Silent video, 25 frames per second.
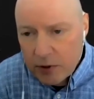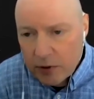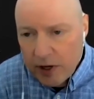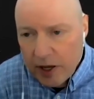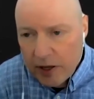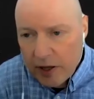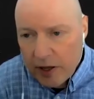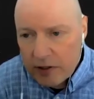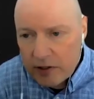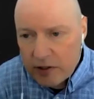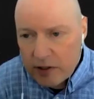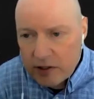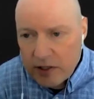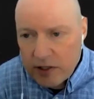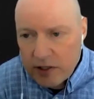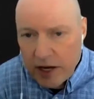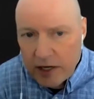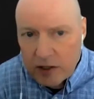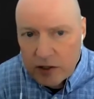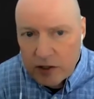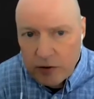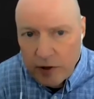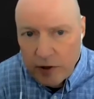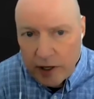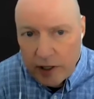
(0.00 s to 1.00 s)
Okay, these
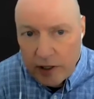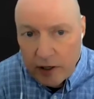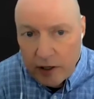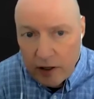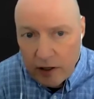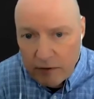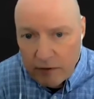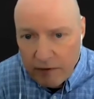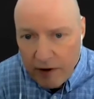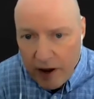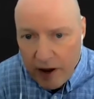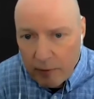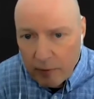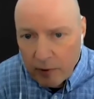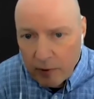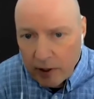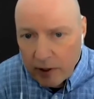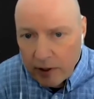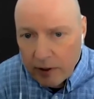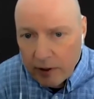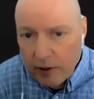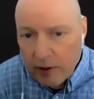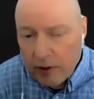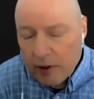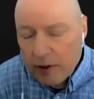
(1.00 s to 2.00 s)
attach directly to the
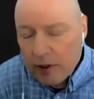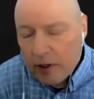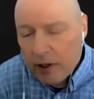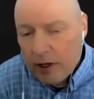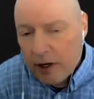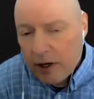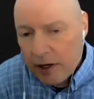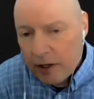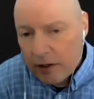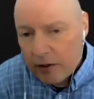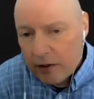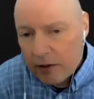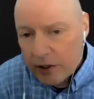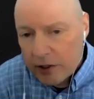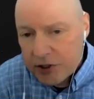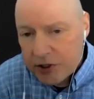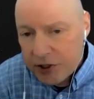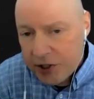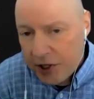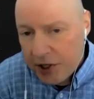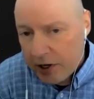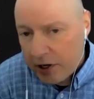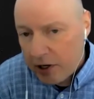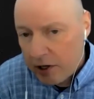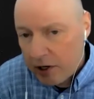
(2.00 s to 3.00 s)
fabric, and they're
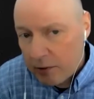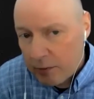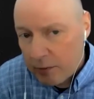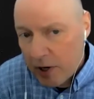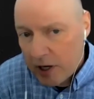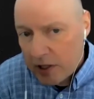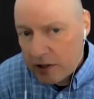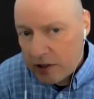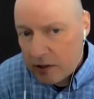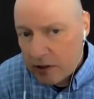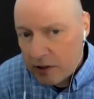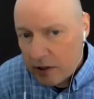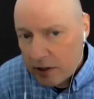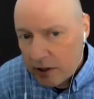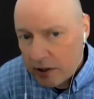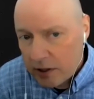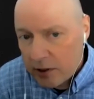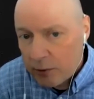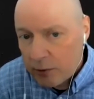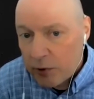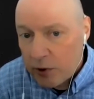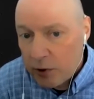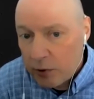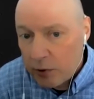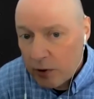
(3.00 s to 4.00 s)
shared amongst the
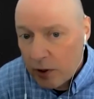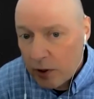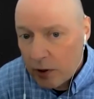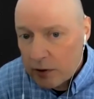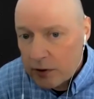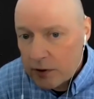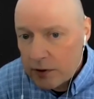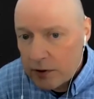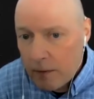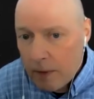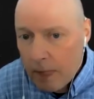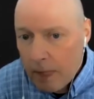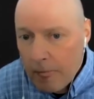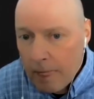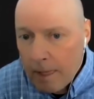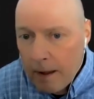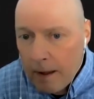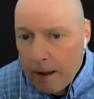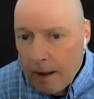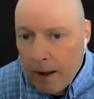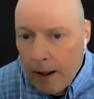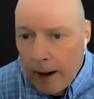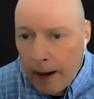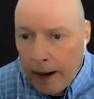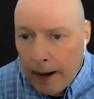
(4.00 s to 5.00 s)
compute nodes.
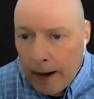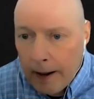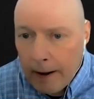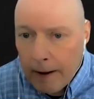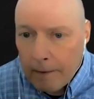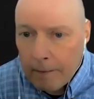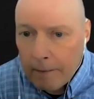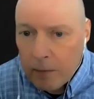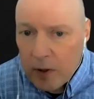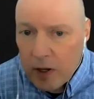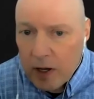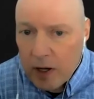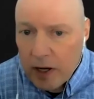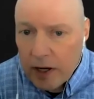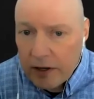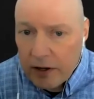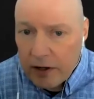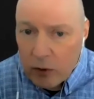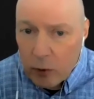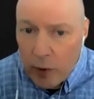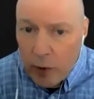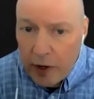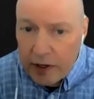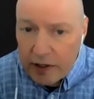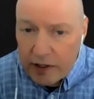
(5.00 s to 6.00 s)

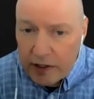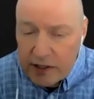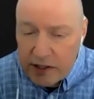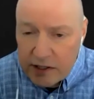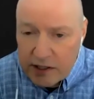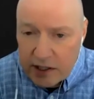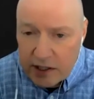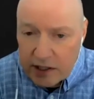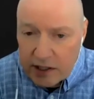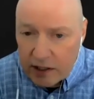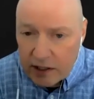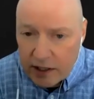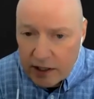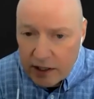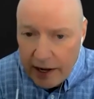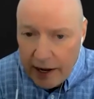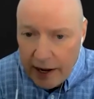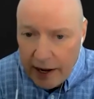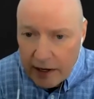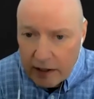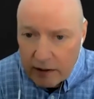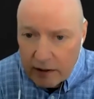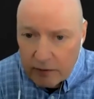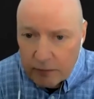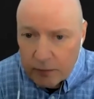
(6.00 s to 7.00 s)
Another way to skin the
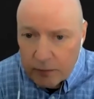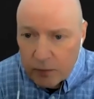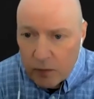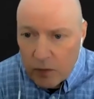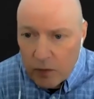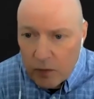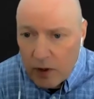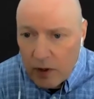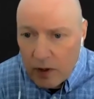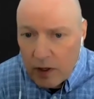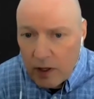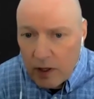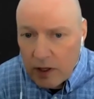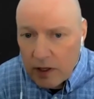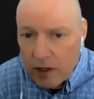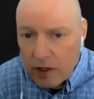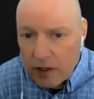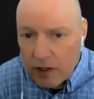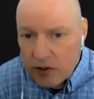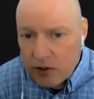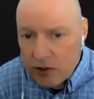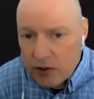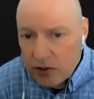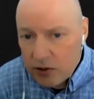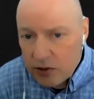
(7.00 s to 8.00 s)
cat
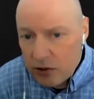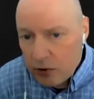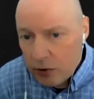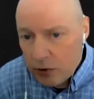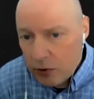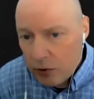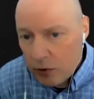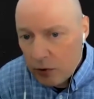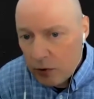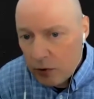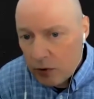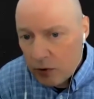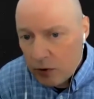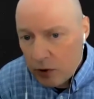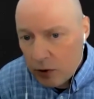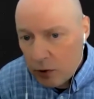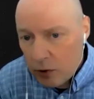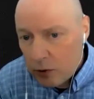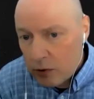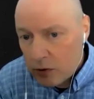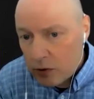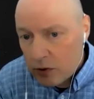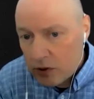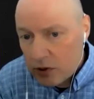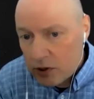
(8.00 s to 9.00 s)
is to
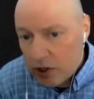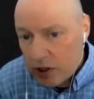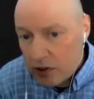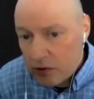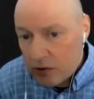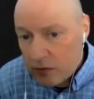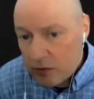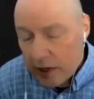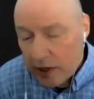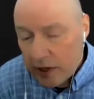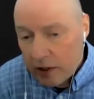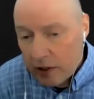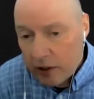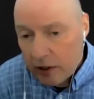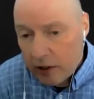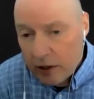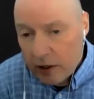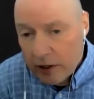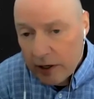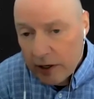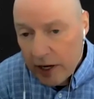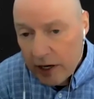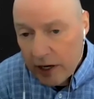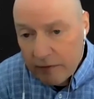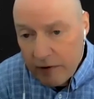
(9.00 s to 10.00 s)
use just
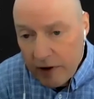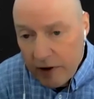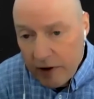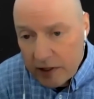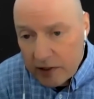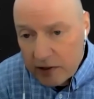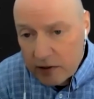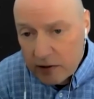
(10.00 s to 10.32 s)
regular NFS.